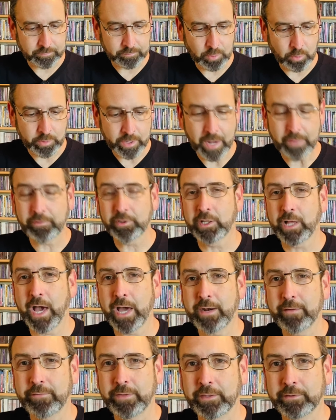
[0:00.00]
don't have a lot
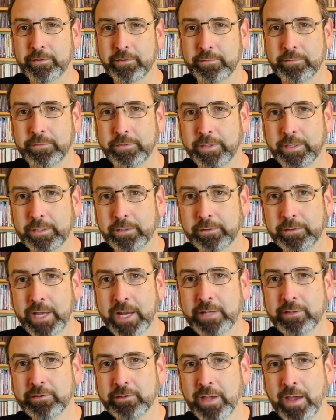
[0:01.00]
of this
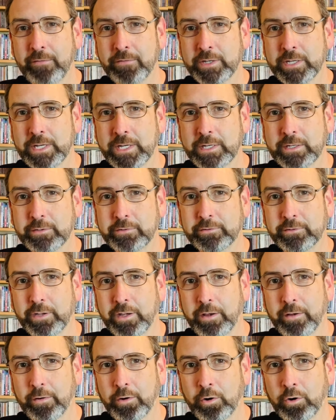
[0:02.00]
late 70s
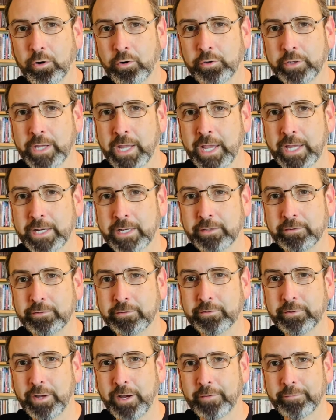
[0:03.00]
early 80s
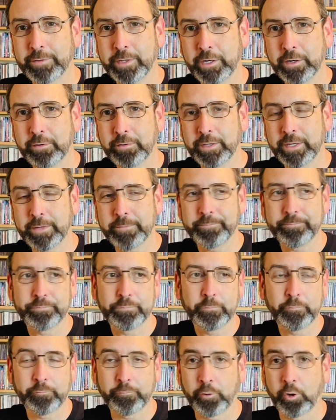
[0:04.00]
stuff you know the
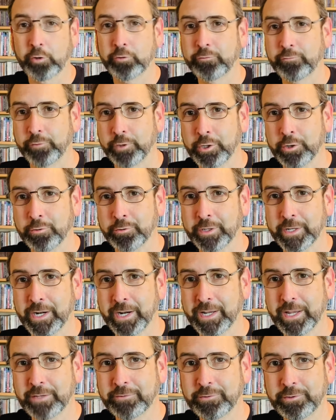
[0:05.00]
first reunion, I
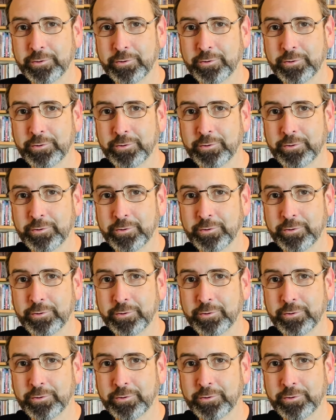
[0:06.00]
guess you'd